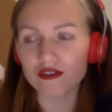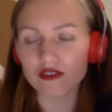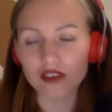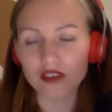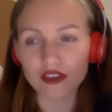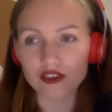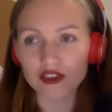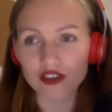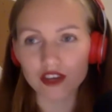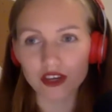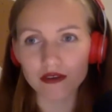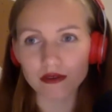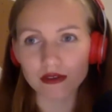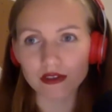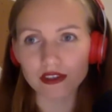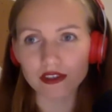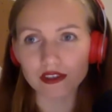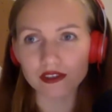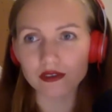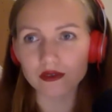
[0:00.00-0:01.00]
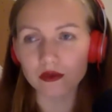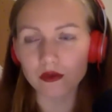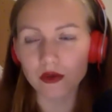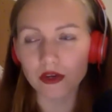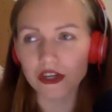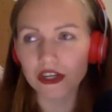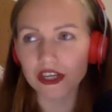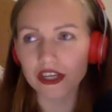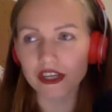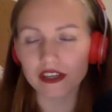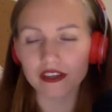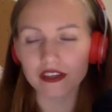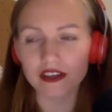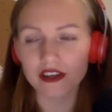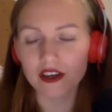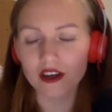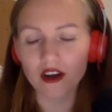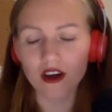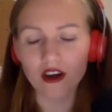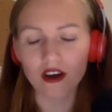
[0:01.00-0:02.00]
in general working
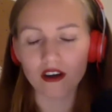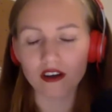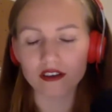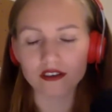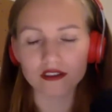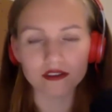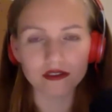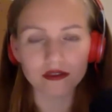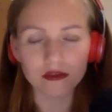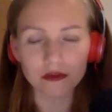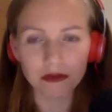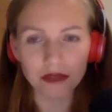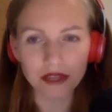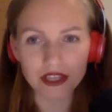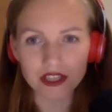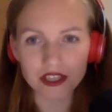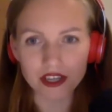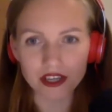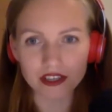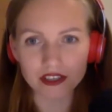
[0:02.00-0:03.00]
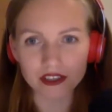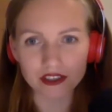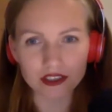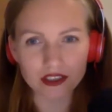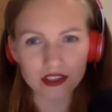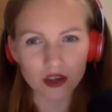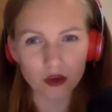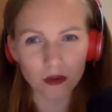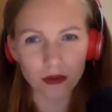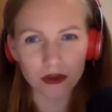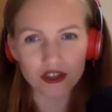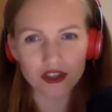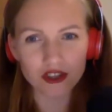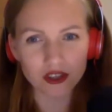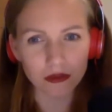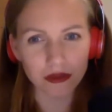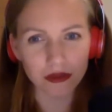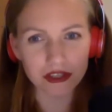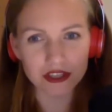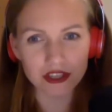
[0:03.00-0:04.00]
on big titles how much
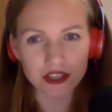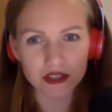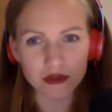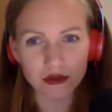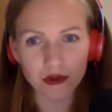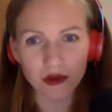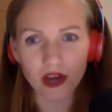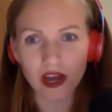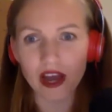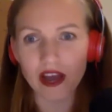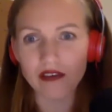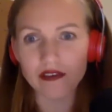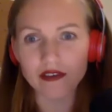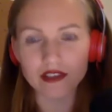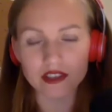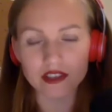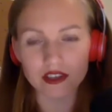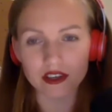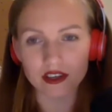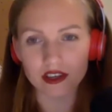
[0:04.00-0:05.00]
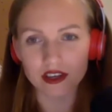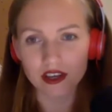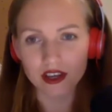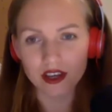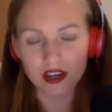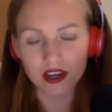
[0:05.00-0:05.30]
liberty do you have as a,